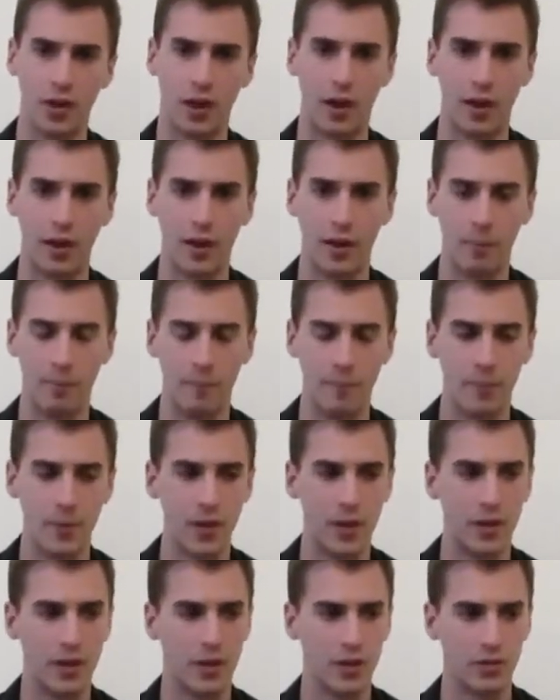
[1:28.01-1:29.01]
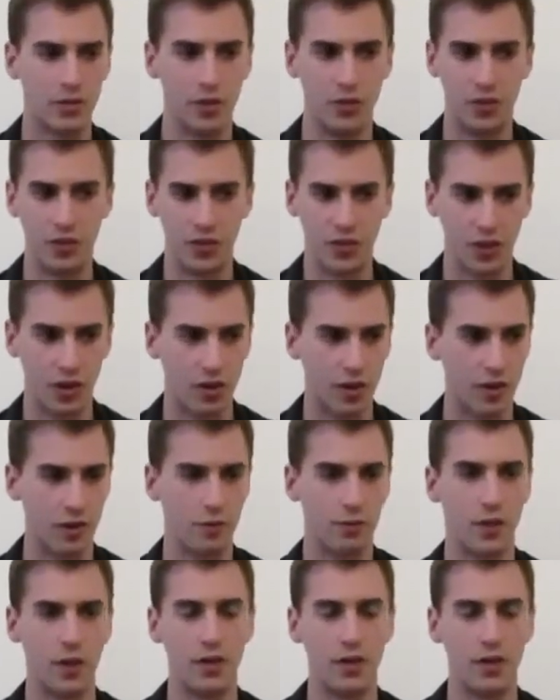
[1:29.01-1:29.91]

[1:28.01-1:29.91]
The design of